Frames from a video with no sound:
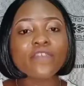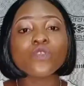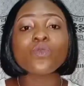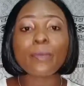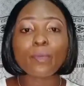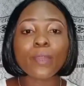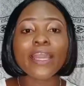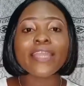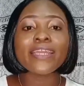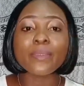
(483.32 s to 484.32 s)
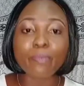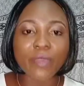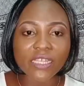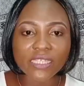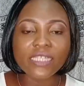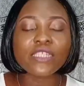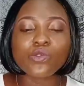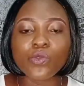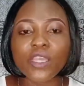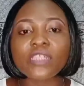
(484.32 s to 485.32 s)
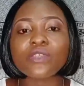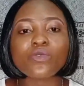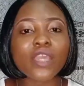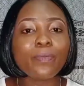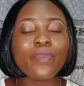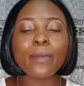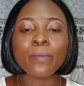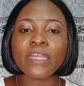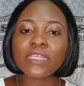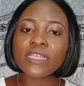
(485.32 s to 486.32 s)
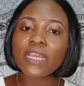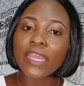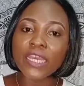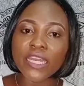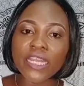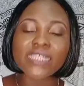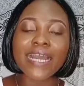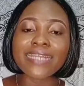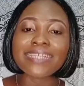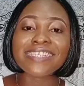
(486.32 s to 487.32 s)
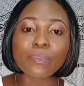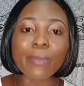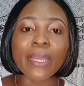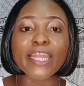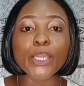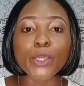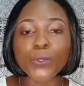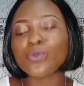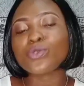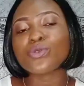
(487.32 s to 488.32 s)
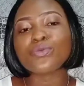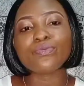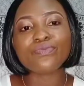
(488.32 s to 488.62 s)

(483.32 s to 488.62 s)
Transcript: you have to apply the basis to it to keep that place neat and smelling good.